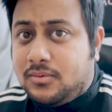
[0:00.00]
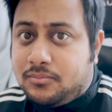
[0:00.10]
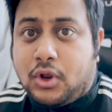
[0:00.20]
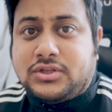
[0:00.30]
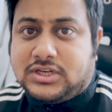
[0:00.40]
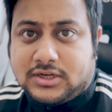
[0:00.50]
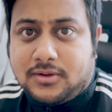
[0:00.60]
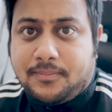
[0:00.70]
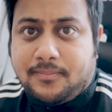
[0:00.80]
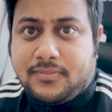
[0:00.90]
project.
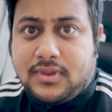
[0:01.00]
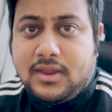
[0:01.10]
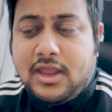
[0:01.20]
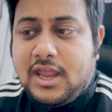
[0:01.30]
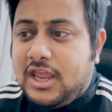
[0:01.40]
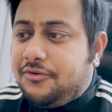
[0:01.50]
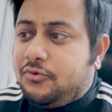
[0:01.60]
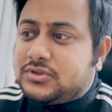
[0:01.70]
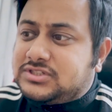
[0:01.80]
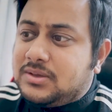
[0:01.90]
If
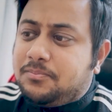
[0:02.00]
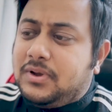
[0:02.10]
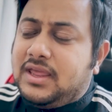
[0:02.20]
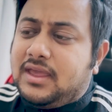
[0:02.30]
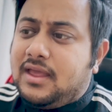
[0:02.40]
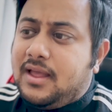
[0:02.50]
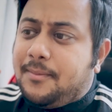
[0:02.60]
you simply,